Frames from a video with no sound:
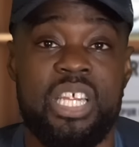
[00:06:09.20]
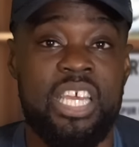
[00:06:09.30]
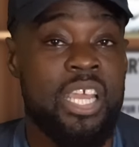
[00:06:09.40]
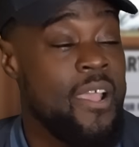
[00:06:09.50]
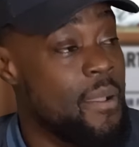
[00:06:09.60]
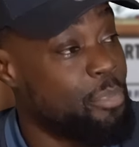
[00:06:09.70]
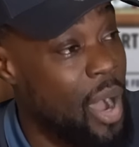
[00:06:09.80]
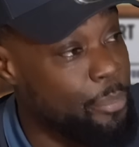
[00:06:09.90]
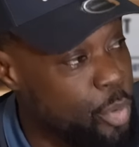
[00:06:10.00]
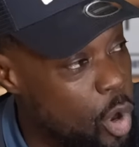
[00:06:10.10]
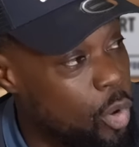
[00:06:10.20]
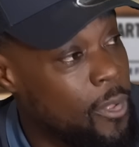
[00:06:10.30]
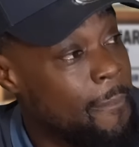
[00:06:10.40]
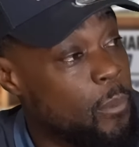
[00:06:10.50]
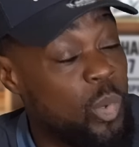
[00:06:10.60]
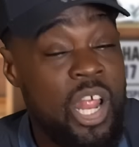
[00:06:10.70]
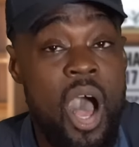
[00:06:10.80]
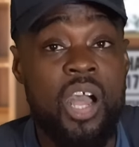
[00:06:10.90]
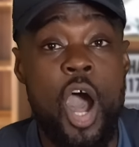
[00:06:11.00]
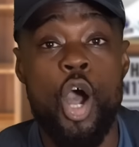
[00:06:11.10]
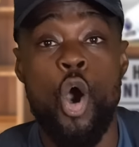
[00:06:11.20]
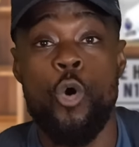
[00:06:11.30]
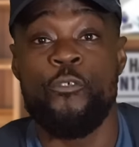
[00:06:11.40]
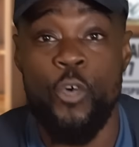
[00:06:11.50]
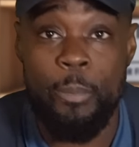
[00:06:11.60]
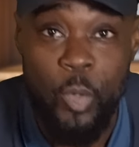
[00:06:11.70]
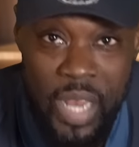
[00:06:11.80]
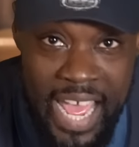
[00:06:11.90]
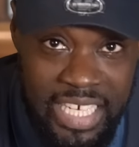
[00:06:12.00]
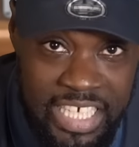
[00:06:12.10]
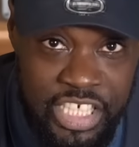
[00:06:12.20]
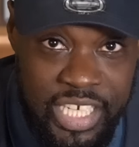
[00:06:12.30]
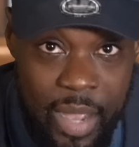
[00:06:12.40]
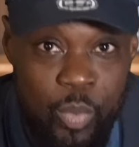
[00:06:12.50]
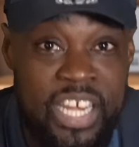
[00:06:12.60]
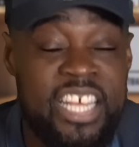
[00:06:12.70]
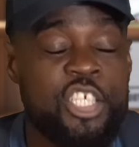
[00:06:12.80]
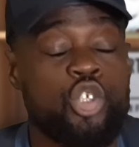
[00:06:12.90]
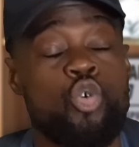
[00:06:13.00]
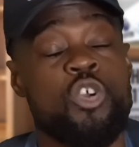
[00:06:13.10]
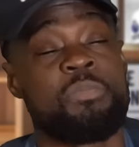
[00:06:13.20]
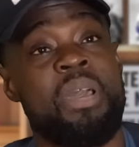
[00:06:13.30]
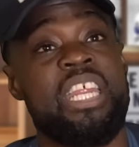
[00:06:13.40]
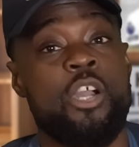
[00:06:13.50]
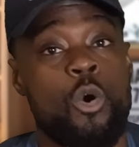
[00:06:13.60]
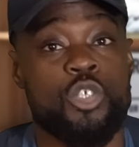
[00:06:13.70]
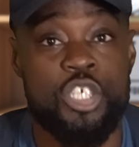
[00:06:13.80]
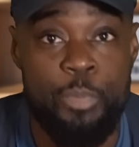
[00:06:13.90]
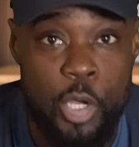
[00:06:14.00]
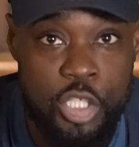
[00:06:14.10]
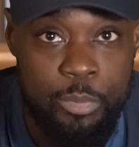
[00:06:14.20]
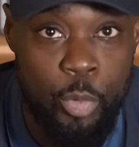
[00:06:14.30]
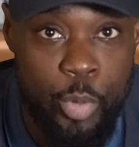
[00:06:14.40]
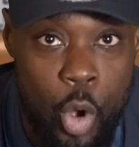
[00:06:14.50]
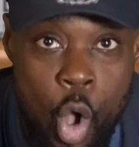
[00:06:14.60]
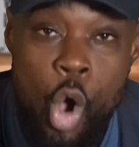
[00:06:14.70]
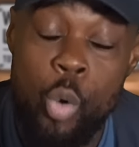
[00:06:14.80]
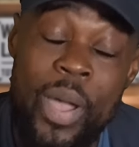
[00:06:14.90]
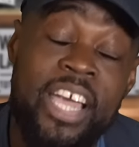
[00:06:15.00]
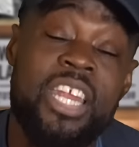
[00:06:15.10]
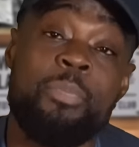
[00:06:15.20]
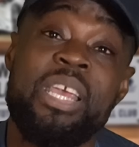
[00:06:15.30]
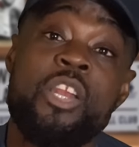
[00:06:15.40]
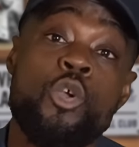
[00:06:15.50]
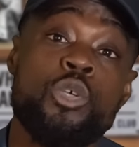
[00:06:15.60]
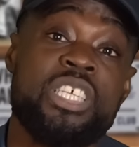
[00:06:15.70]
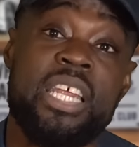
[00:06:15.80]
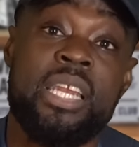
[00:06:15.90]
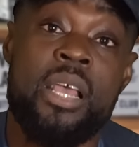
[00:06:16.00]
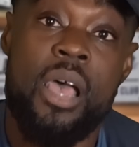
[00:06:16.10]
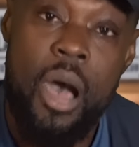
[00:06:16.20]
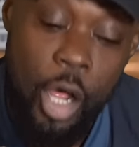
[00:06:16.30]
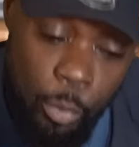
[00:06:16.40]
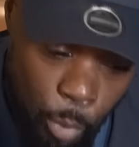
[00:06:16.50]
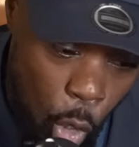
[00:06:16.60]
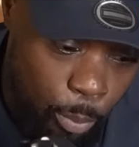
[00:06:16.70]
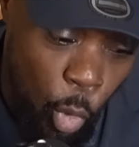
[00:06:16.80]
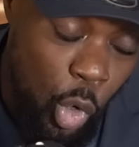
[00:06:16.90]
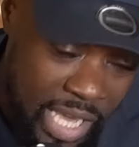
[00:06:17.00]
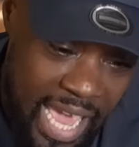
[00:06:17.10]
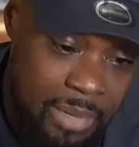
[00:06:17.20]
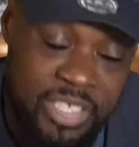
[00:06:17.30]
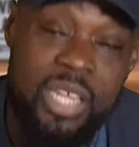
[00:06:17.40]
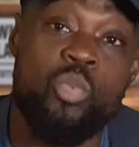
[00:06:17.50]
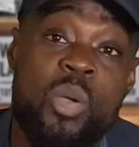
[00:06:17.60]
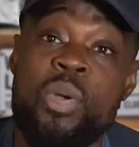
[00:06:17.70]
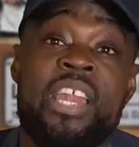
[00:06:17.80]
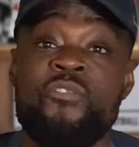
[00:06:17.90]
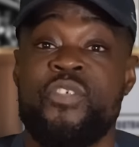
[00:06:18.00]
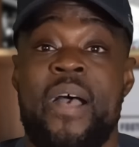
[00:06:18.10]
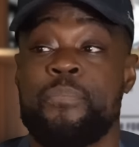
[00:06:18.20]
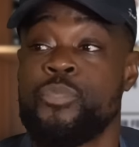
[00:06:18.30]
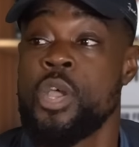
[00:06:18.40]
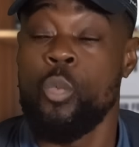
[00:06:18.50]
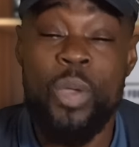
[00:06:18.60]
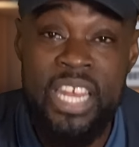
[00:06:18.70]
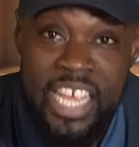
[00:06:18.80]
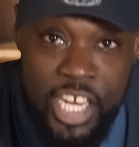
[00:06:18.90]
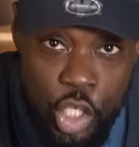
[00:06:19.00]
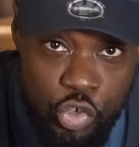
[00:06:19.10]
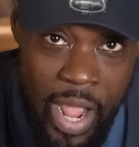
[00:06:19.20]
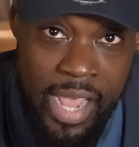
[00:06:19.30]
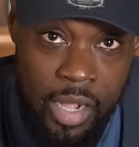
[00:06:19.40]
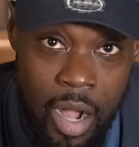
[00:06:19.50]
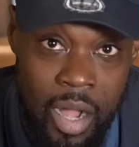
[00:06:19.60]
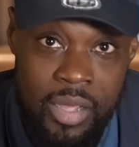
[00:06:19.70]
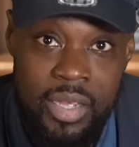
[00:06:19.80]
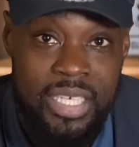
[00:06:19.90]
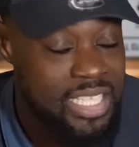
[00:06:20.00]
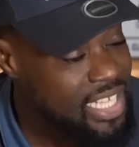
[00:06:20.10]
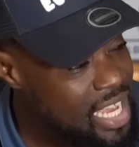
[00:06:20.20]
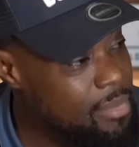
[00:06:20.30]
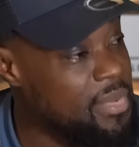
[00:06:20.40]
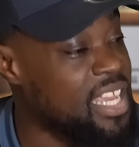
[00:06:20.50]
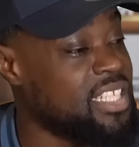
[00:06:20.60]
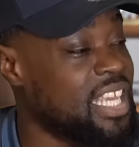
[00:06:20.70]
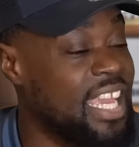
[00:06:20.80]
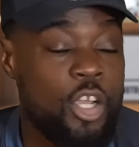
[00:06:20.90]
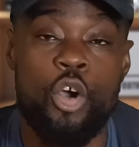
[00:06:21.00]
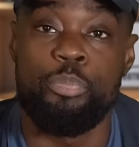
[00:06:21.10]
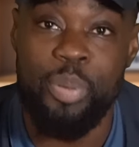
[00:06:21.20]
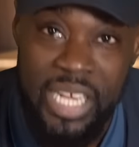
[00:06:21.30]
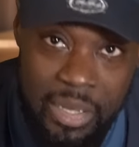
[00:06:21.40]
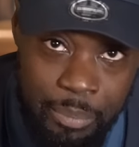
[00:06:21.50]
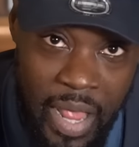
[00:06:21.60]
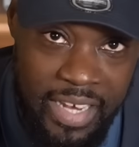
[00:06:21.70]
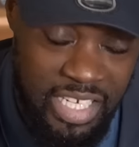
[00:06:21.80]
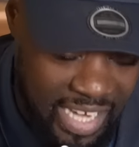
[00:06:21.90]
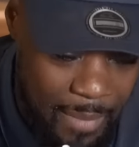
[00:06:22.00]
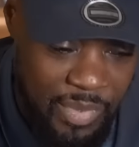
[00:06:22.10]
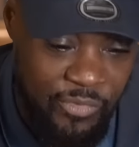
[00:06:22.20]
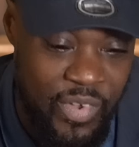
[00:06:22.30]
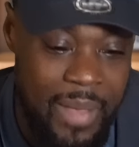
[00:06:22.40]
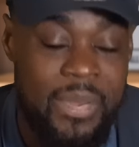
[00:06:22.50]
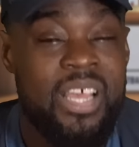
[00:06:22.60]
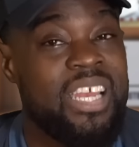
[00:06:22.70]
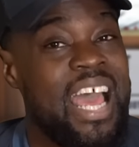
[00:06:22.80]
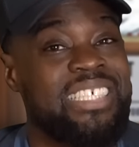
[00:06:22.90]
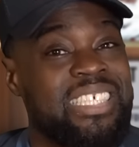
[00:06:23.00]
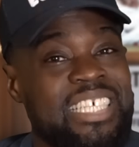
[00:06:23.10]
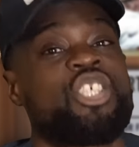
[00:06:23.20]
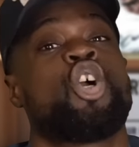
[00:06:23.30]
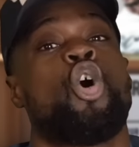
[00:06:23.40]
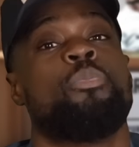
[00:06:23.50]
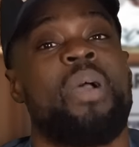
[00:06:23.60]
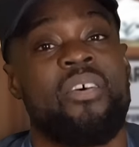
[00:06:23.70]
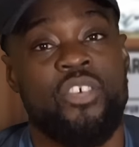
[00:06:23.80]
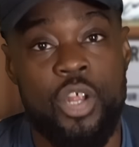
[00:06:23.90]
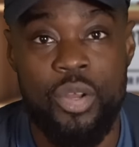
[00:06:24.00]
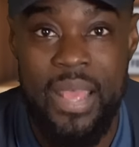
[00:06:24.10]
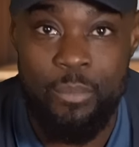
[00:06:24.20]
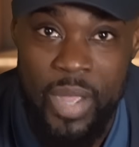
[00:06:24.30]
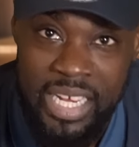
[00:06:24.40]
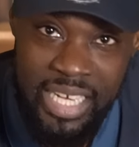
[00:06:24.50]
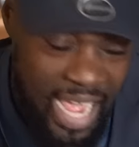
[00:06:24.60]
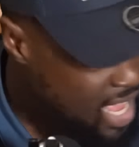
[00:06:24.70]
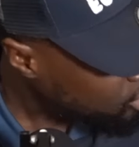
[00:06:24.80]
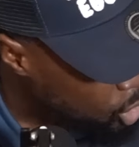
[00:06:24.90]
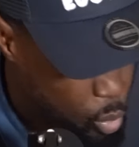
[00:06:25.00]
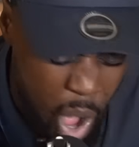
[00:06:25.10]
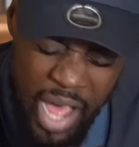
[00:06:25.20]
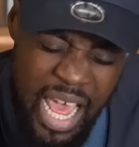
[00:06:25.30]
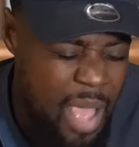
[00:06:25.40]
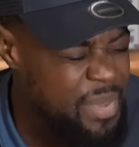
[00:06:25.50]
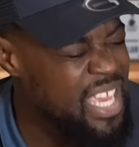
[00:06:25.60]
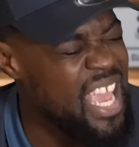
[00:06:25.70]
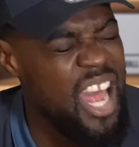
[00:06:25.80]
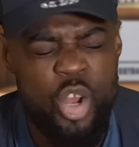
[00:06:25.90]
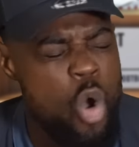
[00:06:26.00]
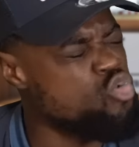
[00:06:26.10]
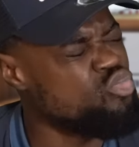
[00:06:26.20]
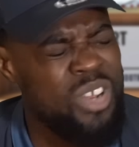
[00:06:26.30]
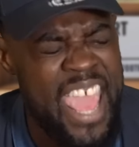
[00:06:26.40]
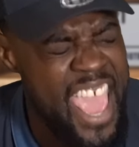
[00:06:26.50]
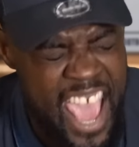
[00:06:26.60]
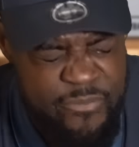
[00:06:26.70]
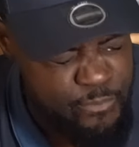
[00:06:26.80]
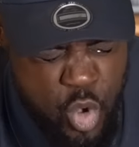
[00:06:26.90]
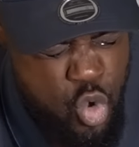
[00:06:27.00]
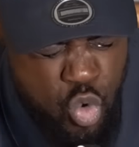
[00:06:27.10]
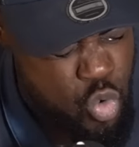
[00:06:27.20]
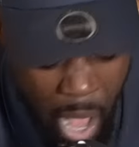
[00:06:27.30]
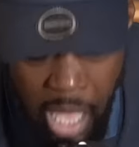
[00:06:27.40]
League, but bro, with our gung ho football like this, yeah, we need to score as many goals as possible, bro, or we're gonna be losing more, more games than we win, fam. We need a striker. The team is incomplete, blood. You get me, fam? Like Sisqo, bruv. You know them way there. Don't wanna be a lonely boo.